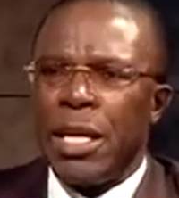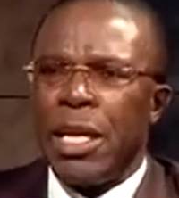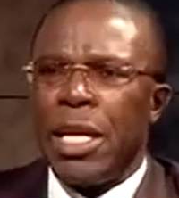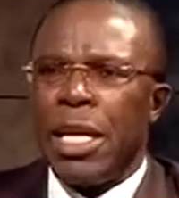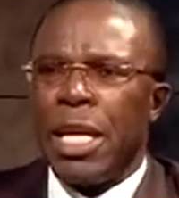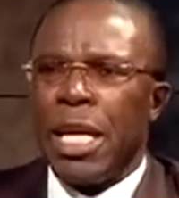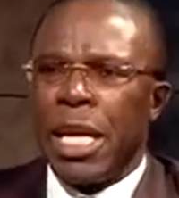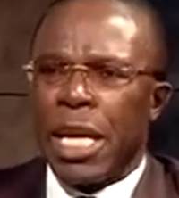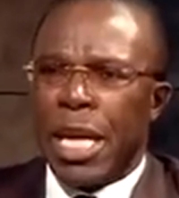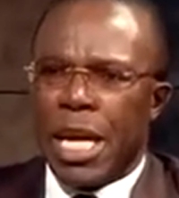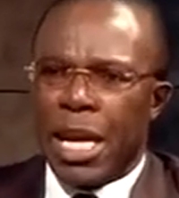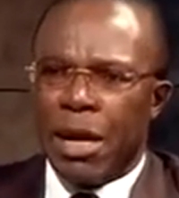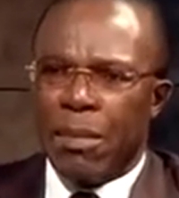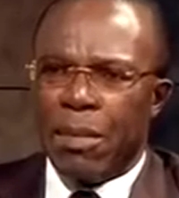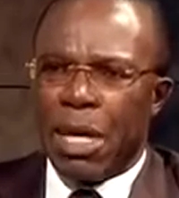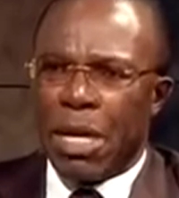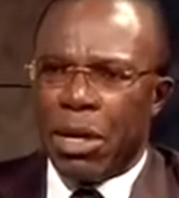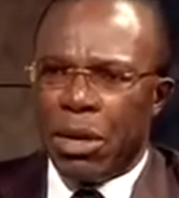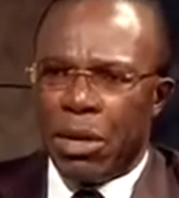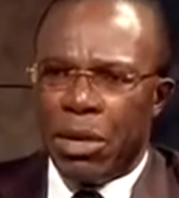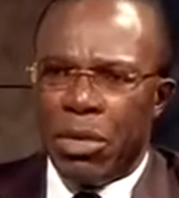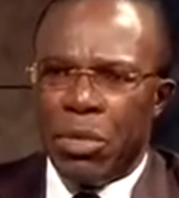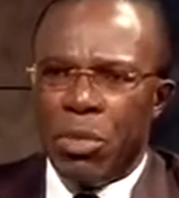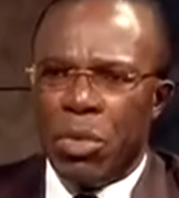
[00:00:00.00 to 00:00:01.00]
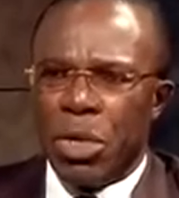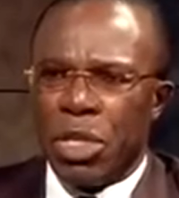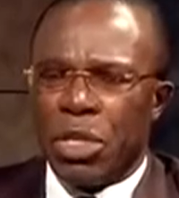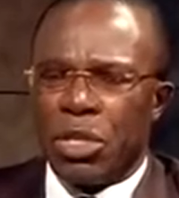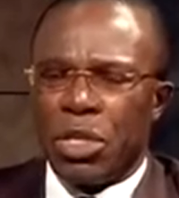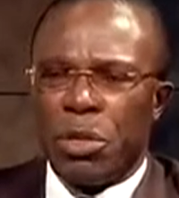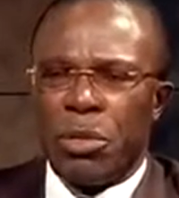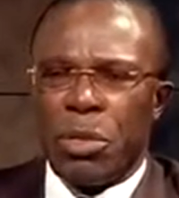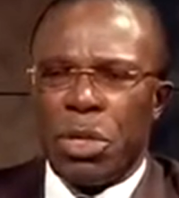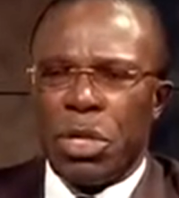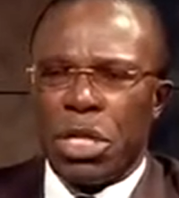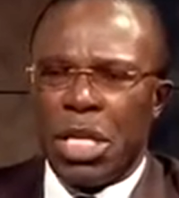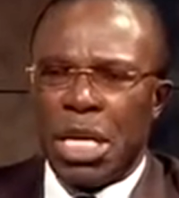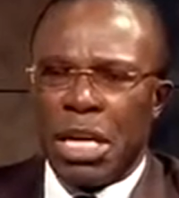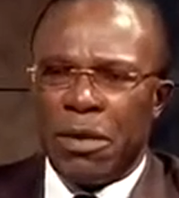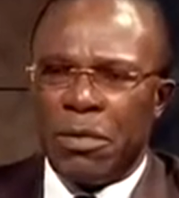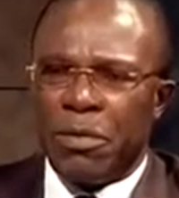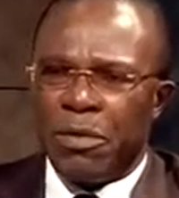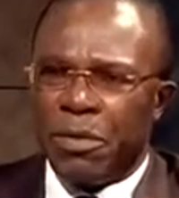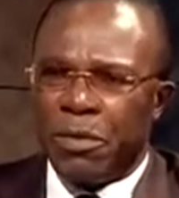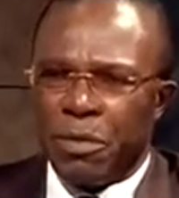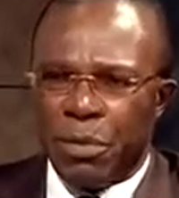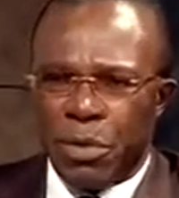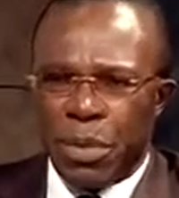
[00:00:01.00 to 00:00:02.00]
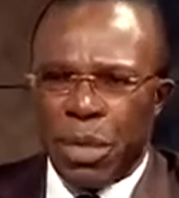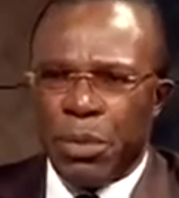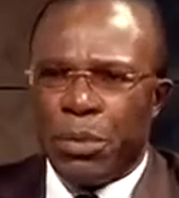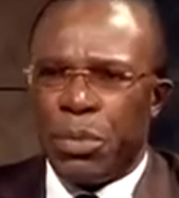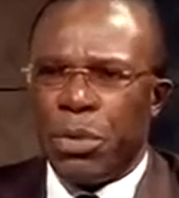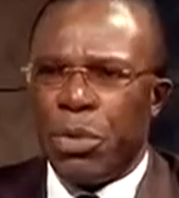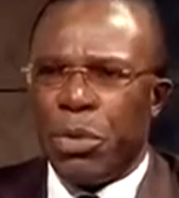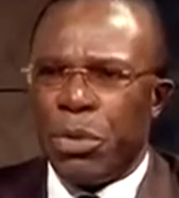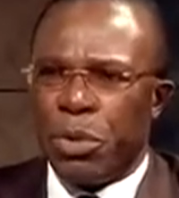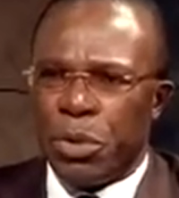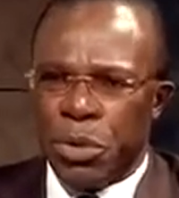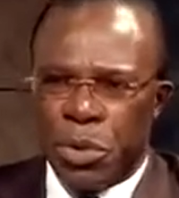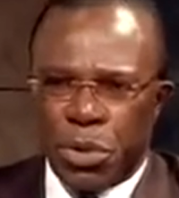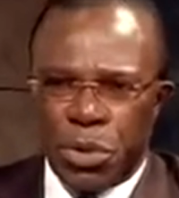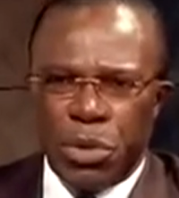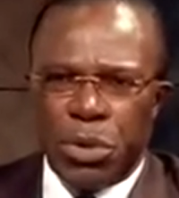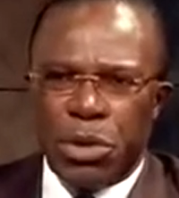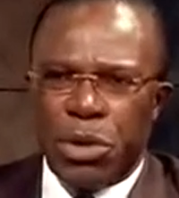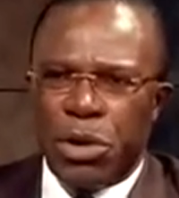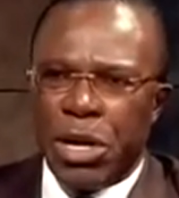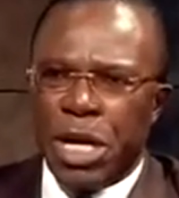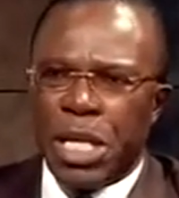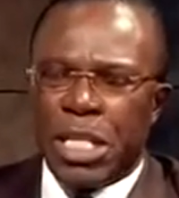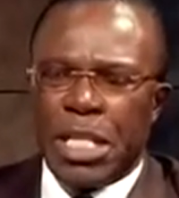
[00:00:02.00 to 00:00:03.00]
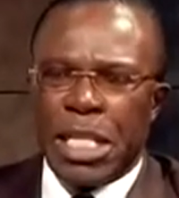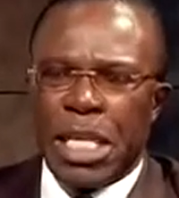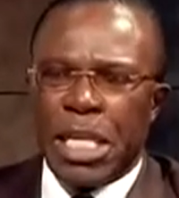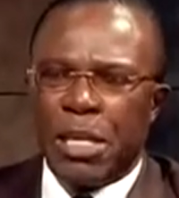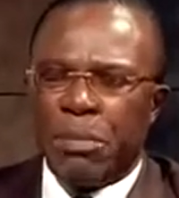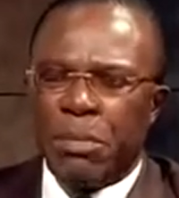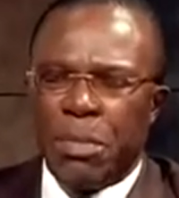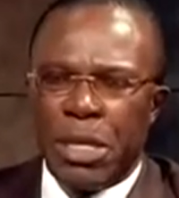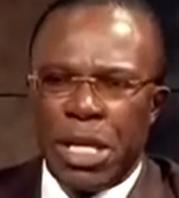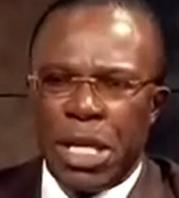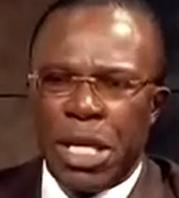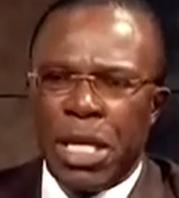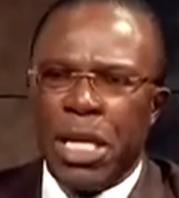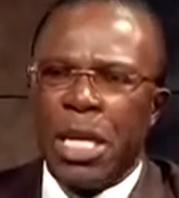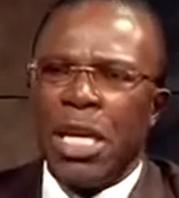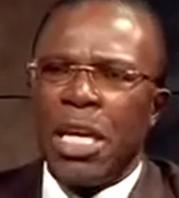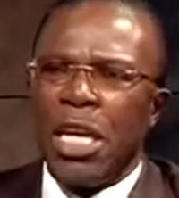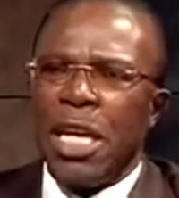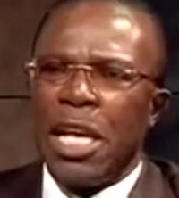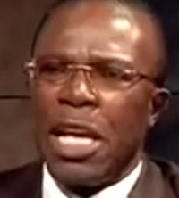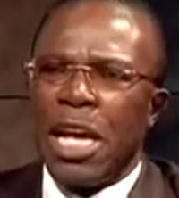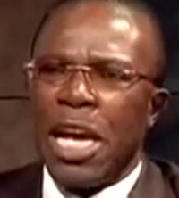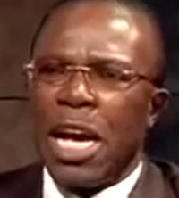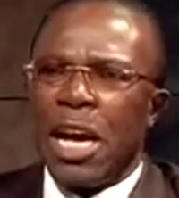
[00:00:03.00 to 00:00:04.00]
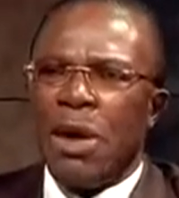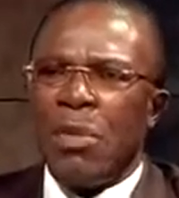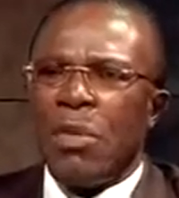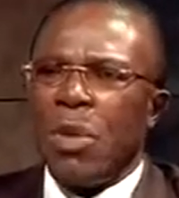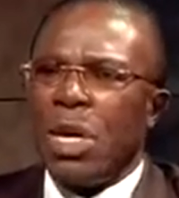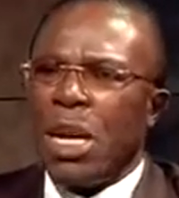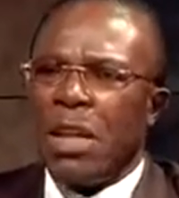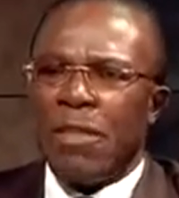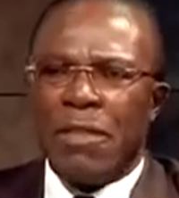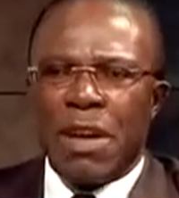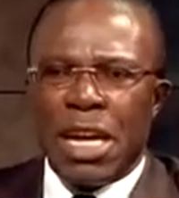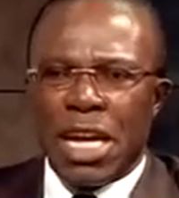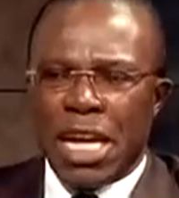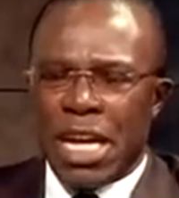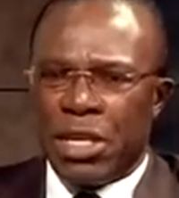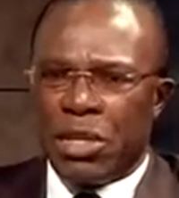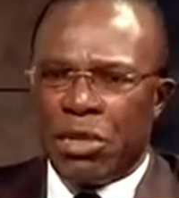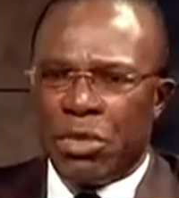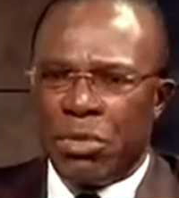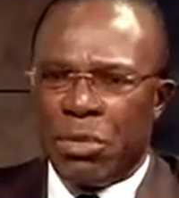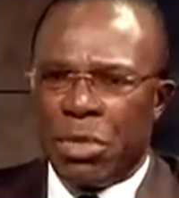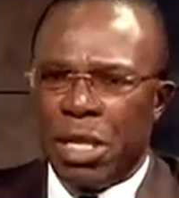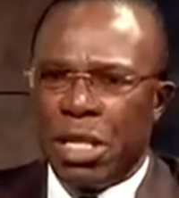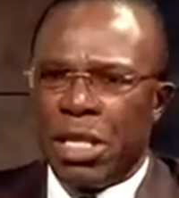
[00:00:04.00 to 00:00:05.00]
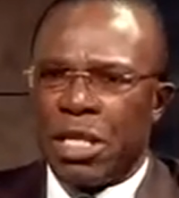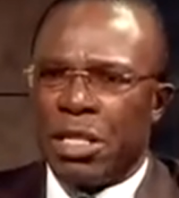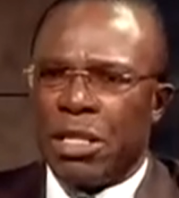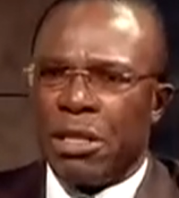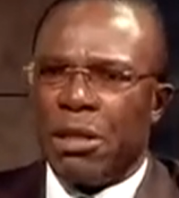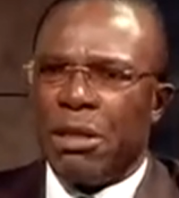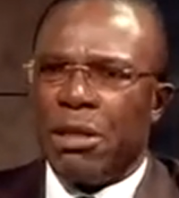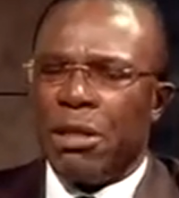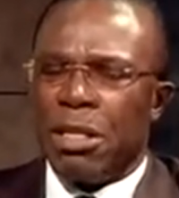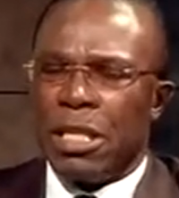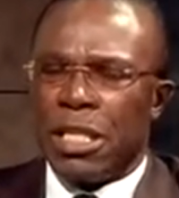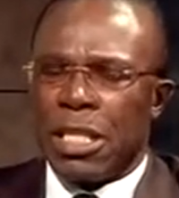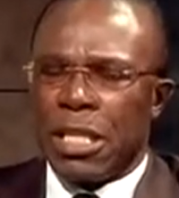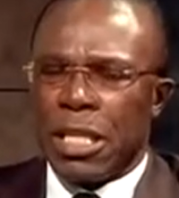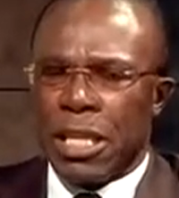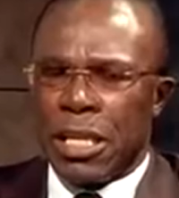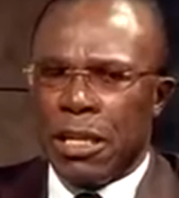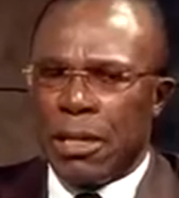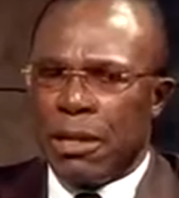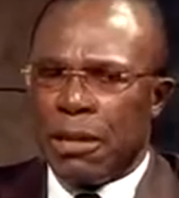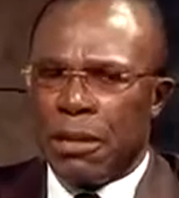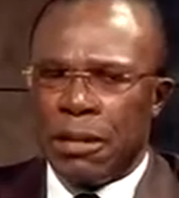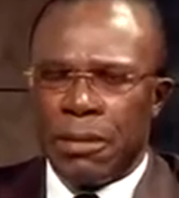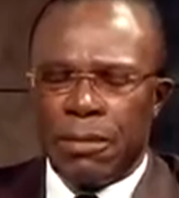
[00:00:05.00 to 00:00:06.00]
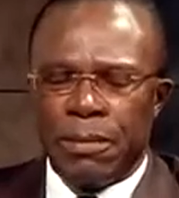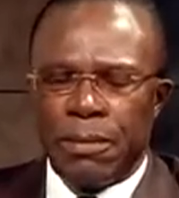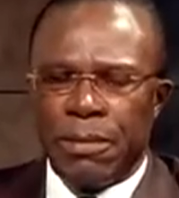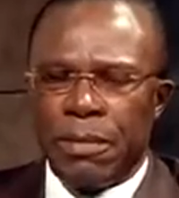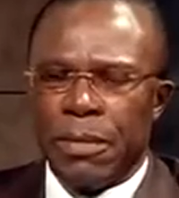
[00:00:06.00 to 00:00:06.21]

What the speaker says: He came along with some other people, you know, greeted me, and we never get to meet until